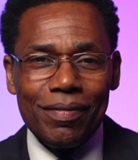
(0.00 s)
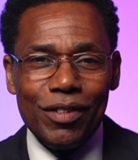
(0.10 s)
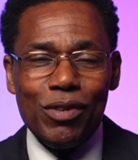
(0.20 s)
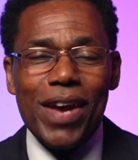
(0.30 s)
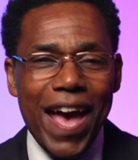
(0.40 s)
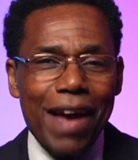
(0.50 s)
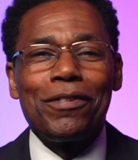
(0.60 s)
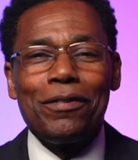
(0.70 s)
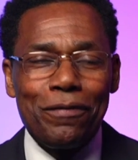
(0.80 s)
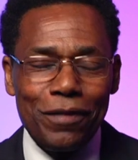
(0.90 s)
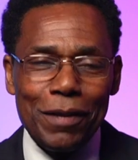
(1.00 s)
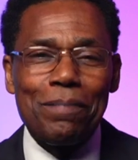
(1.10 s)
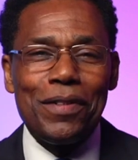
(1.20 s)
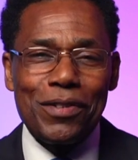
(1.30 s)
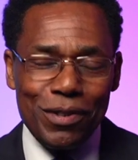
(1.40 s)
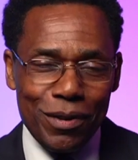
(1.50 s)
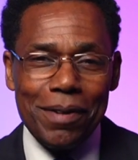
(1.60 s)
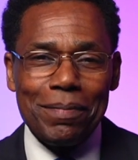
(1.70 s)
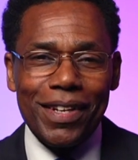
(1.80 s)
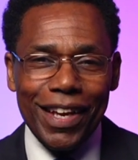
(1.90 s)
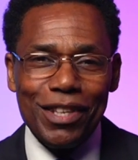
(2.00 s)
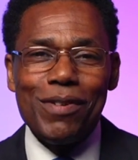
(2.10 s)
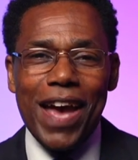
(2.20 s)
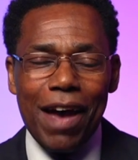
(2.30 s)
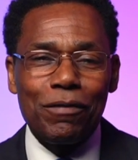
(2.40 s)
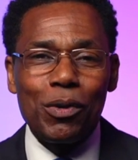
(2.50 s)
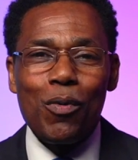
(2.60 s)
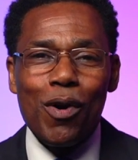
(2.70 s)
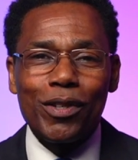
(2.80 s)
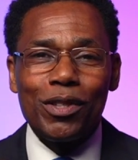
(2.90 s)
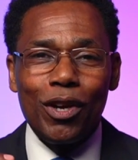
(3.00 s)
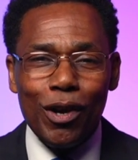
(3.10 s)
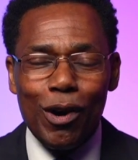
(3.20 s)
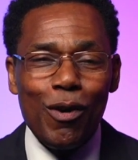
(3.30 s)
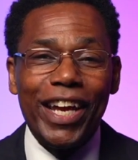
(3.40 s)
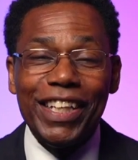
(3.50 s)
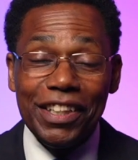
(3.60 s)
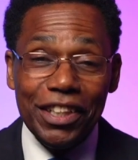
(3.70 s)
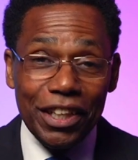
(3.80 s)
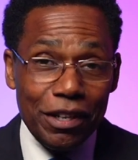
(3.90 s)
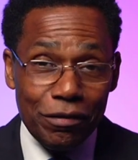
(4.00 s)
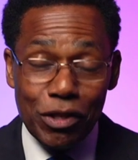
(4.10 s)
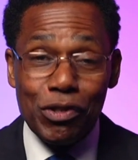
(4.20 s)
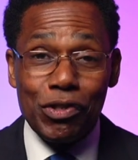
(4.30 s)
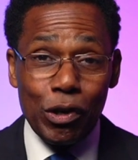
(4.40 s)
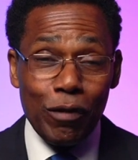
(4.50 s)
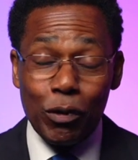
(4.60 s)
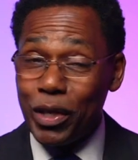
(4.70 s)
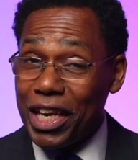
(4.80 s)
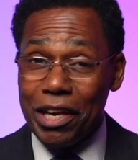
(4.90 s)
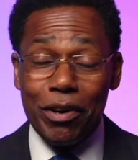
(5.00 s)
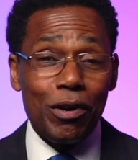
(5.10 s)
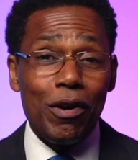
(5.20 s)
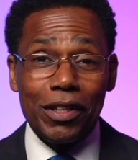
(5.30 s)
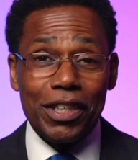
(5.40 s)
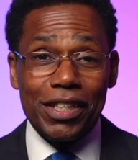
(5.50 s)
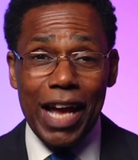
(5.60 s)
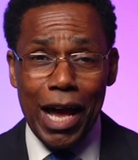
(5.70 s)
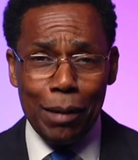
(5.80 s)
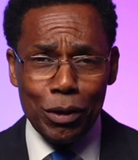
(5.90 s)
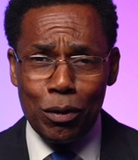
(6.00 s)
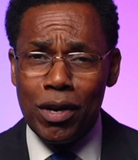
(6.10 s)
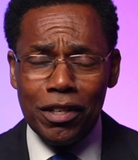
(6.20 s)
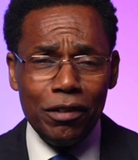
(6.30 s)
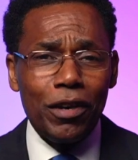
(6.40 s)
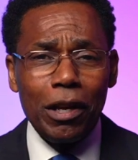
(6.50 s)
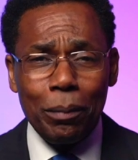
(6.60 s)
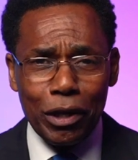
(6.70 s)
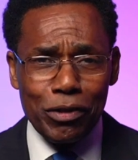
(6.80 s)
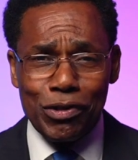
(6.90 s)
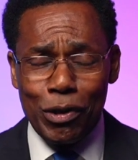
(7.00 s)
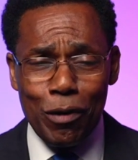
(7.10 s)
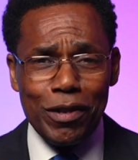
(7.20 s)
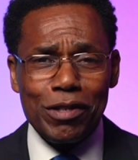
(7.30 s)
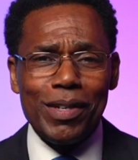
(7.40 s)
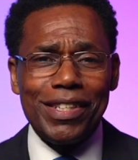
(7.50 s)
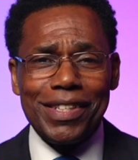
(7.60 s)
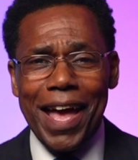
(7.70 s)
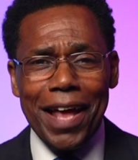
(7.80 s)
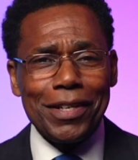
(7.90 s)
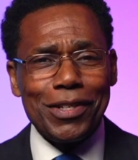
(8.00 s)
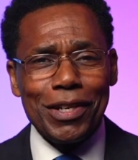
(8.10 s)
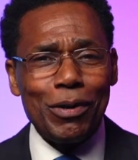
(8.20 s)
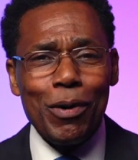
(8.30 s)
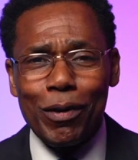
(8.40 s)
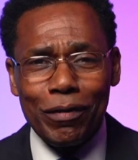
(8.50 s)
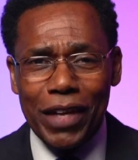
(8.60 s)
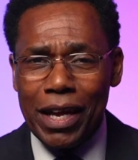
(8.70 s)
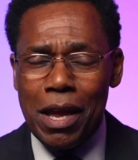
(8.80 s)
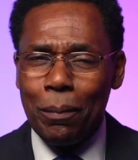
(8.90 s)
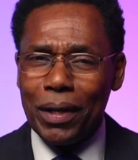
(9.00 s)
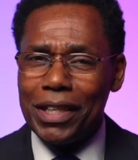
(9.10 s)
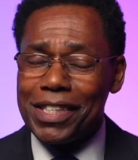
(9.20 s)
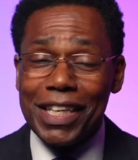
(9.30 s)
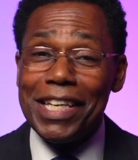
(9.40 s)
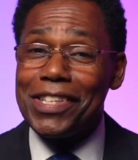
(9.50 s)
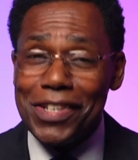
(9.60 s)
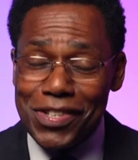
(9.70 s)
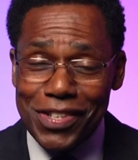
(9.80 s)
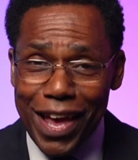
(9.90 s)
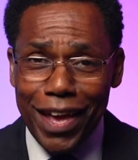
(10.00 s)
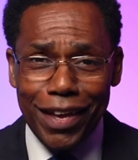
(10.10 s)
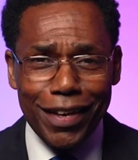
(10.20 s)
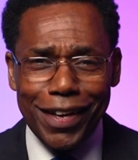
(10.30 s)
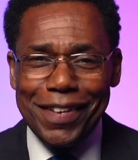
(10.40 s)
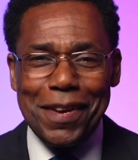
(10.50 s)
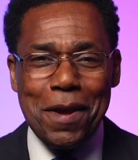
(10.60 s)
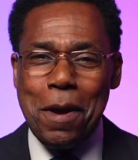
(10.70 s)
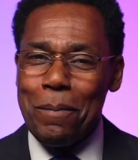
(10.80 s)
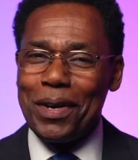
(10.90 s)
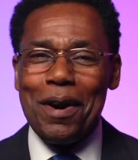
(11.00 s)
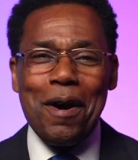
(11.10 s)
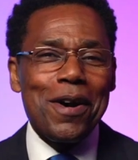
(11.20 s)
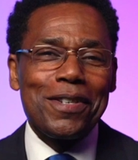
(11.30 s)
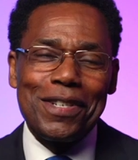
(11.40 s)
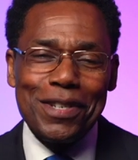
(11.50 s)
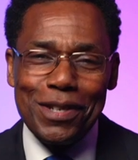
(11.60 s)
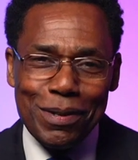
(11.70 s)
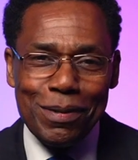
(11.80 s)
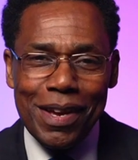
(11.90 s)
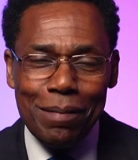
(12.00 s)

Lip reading: You have to flip the script, and you have to want to go and give and serve. And we hear it all of the time, developing a servant's mentality and all of that. But it's easy to say, but hard to do,